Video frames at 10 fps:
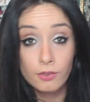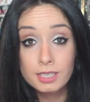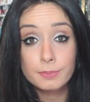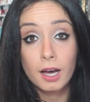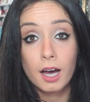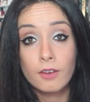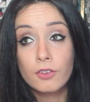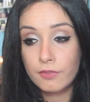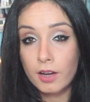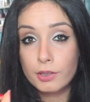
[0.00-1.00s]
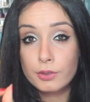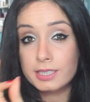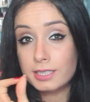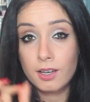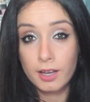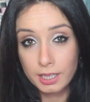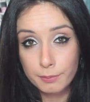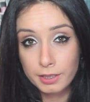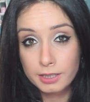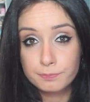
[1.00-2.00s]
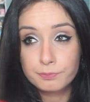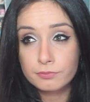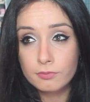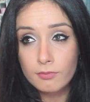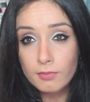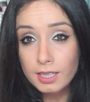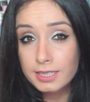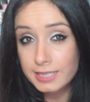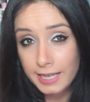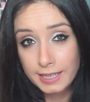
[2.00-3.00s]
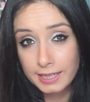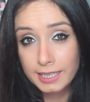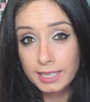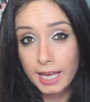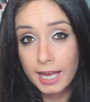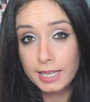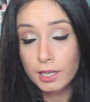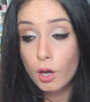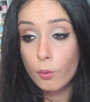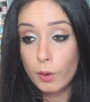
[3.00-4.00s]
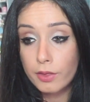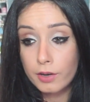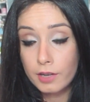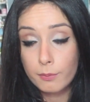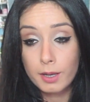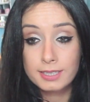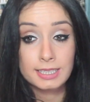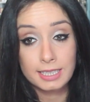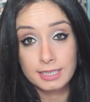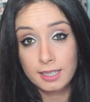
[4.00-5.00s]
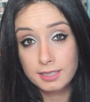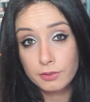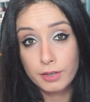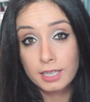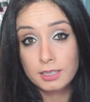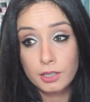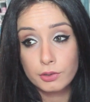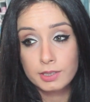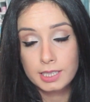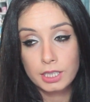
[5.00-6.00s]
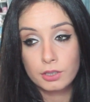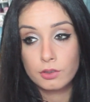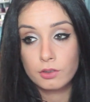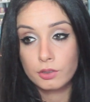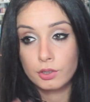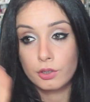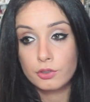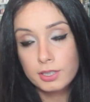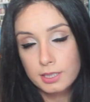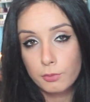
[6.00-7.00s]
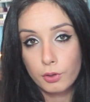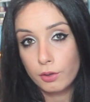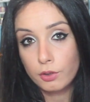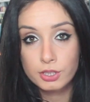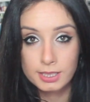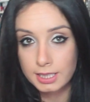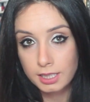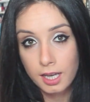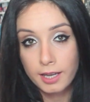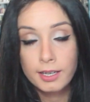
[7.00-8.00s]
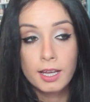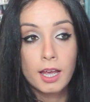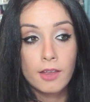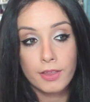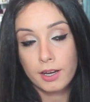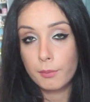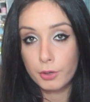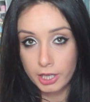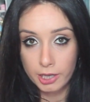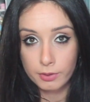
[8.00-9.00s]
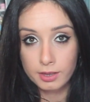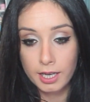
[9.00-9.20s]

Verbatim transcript: everyone's behalf. If I use a tiny bit daily, and whether if my skin starts to react, I use it, you know, just the morning or just at night, then I'm okay with